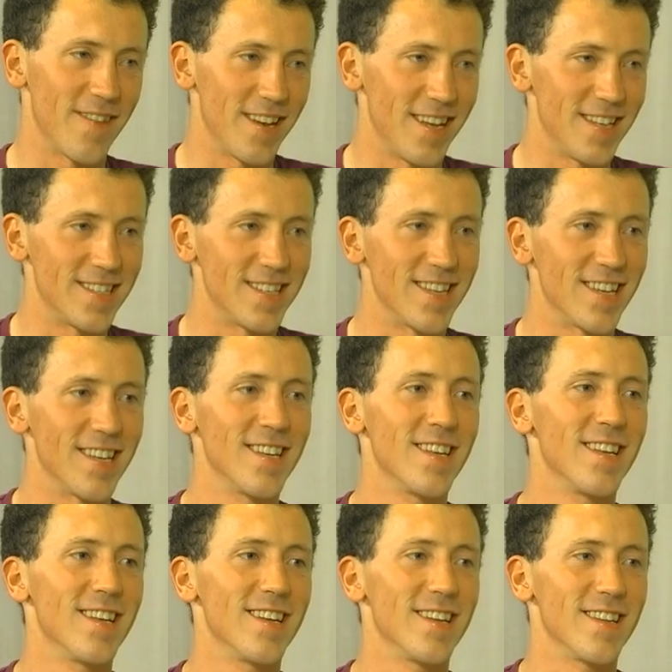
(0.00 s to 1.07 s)
it easy.
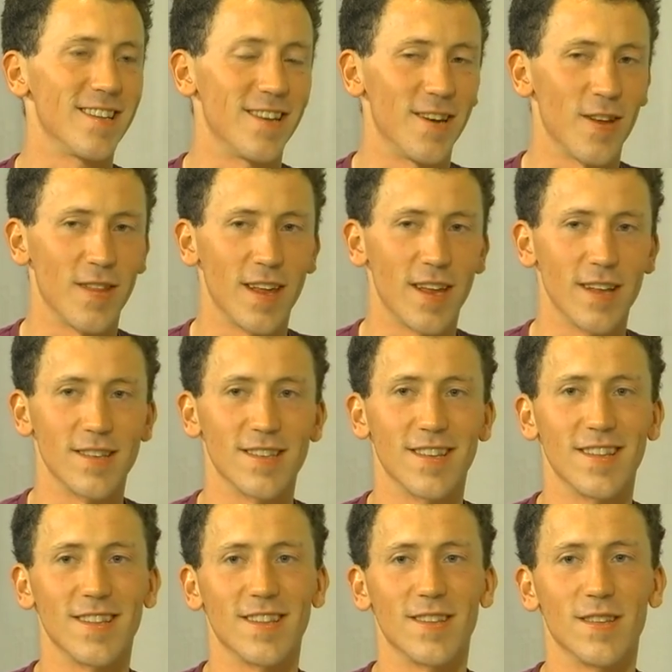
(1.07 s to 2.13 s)
Yeah. You know they
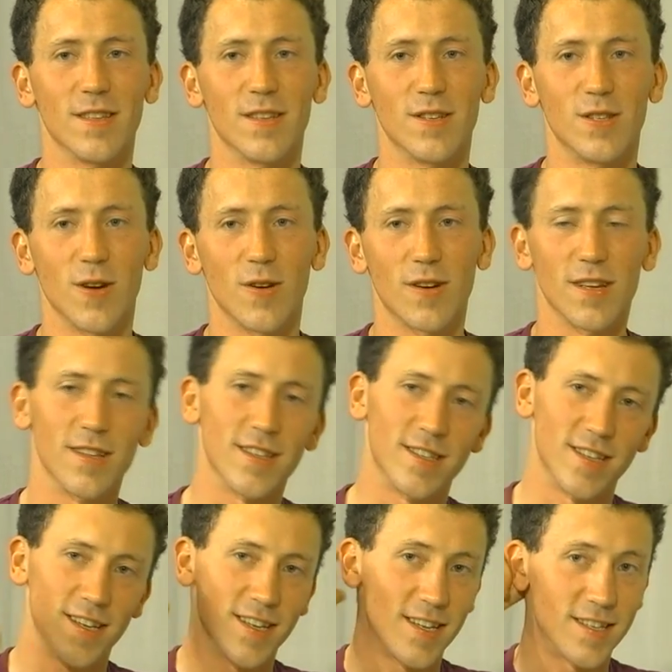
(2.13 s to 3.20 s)
and the, the joke in the
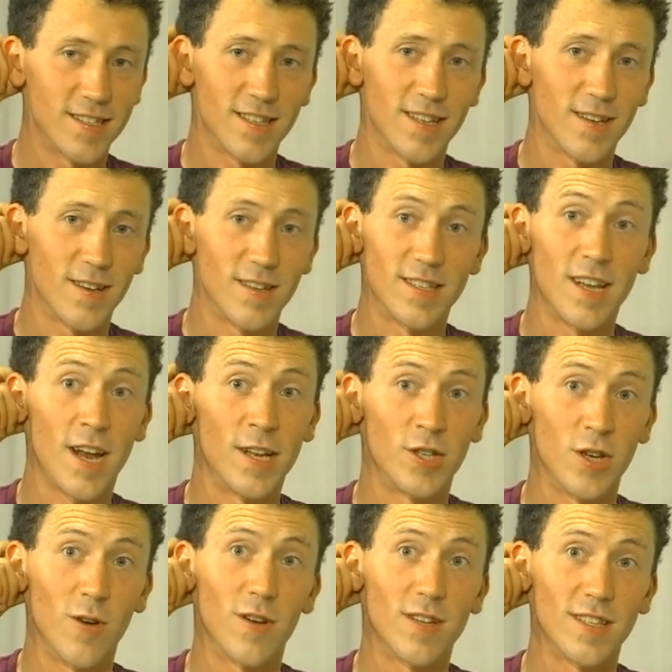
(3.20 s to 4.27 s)
city is that it's not a
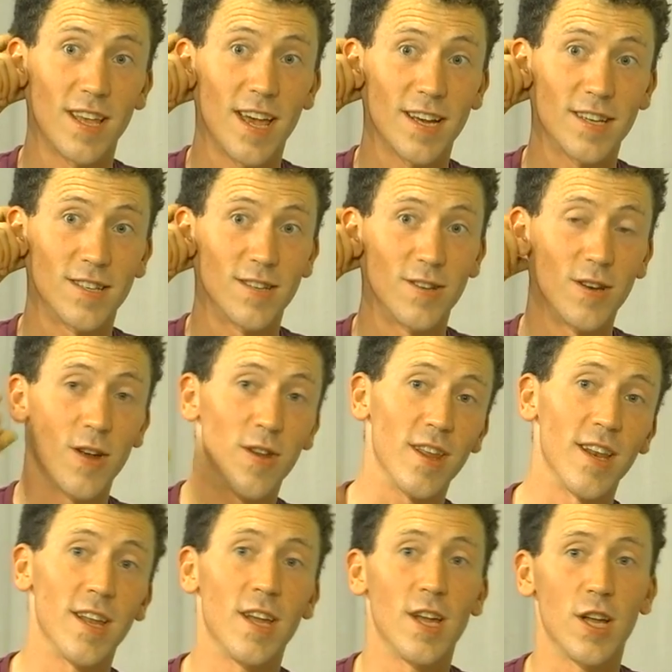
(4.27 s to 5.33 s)
joke because they actually do you know
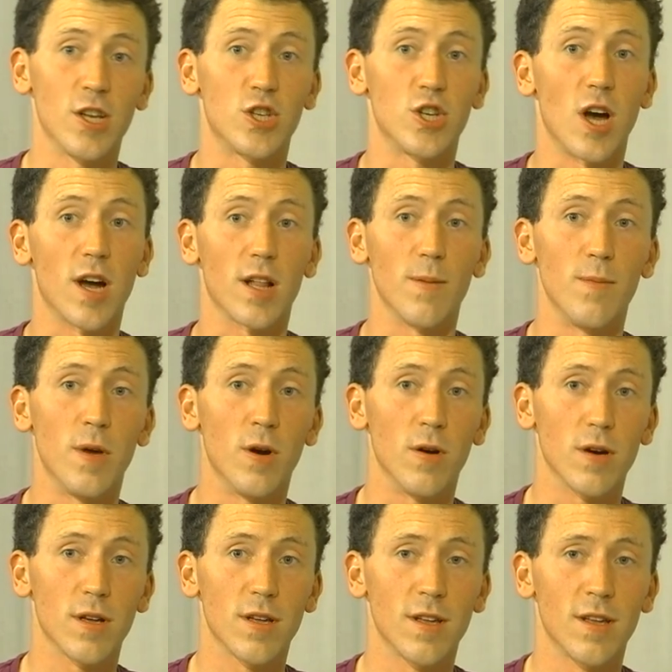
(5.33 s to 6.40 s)
that chocolate
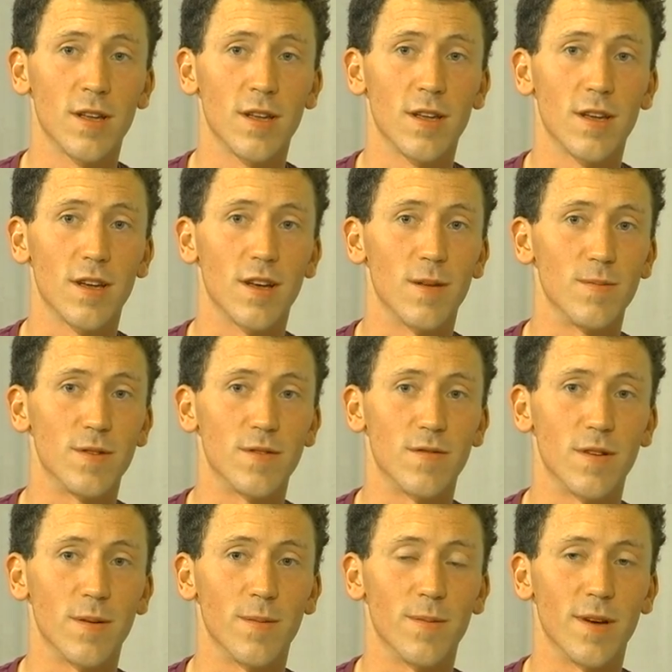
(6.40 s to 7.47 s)
milk comes
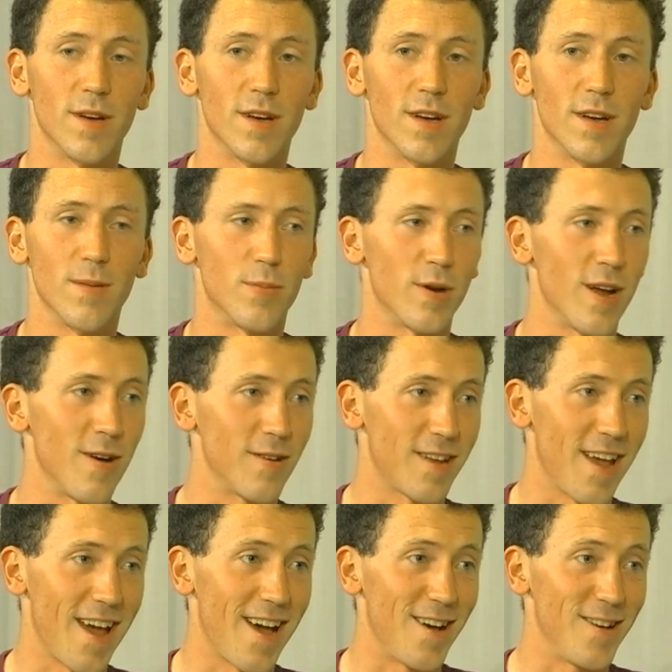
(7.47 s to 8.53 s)
from uh, brown
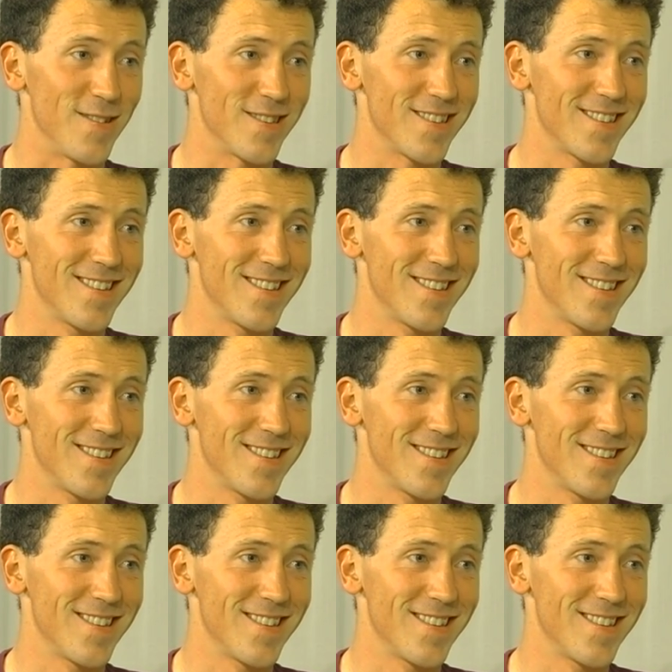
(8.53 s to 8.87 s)
cows,